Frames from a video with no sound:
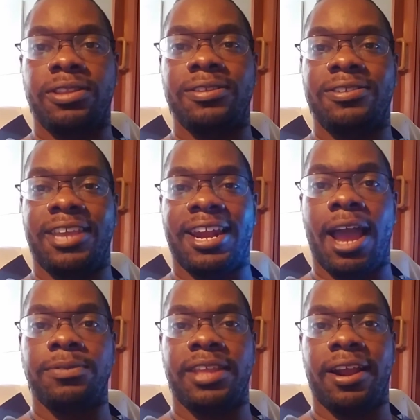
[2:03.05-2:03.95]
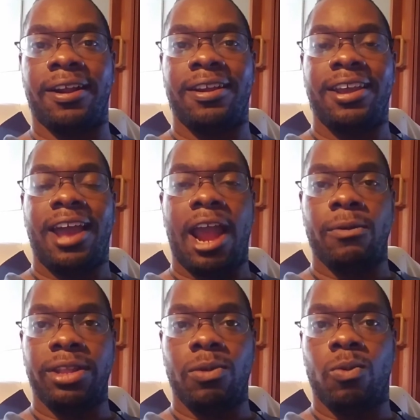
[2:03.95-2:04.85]
to get out there. I
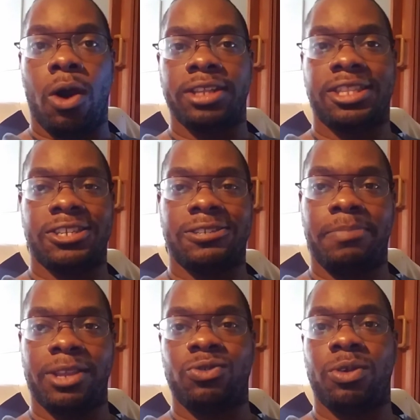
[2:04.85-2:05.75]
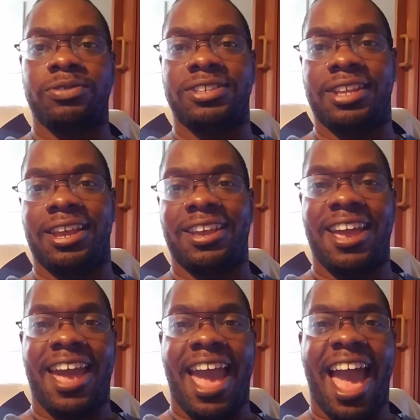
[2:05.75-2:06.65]
really want the Space Wolves to like
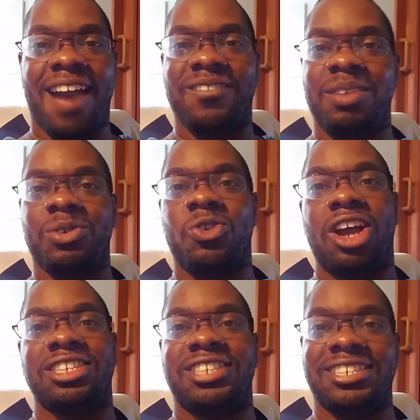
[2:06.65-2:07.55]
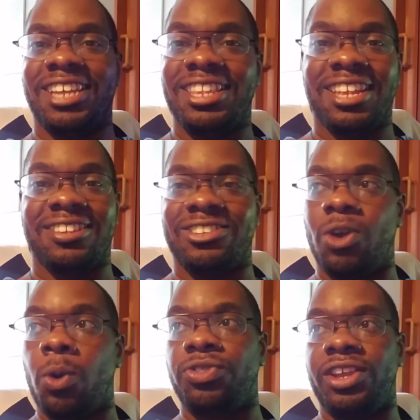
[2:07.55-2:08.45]
have Leman Russ. They say that this
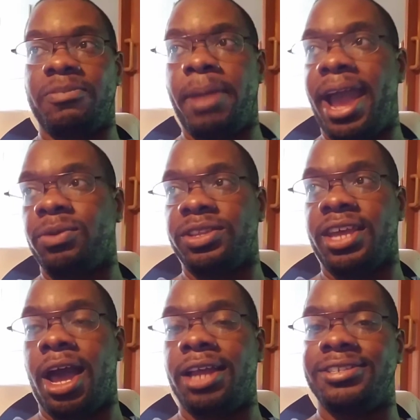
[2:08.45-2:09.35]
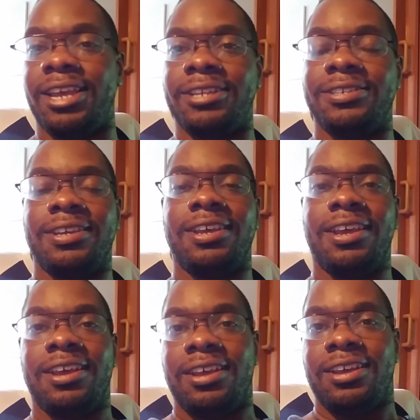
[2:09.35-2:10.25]
whole thing's packed with content
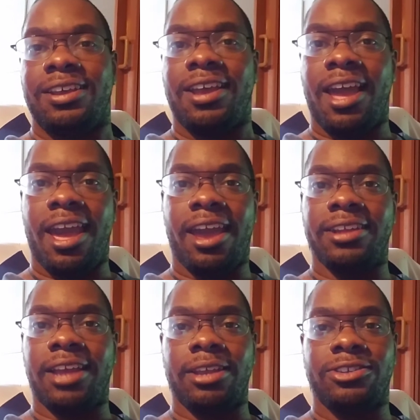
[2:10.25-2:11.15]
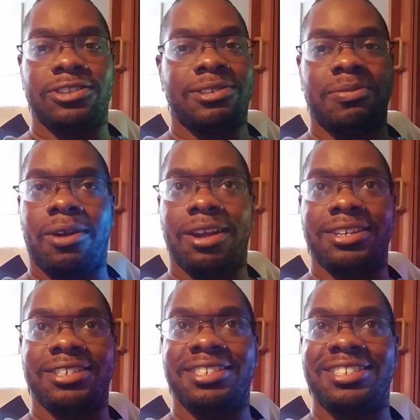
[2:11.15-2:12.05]
and I just want
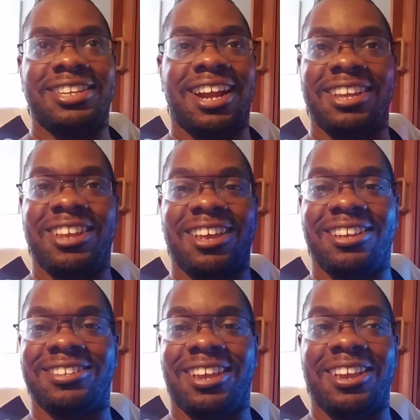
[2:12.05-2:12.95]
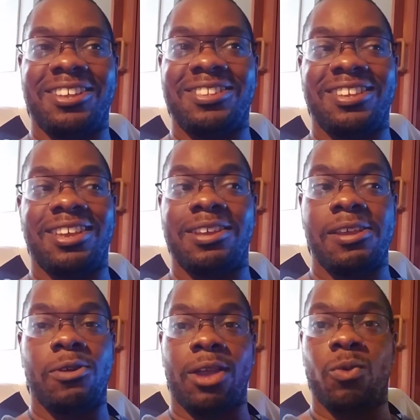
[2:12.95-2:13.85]
to. And I, it's like, it, like,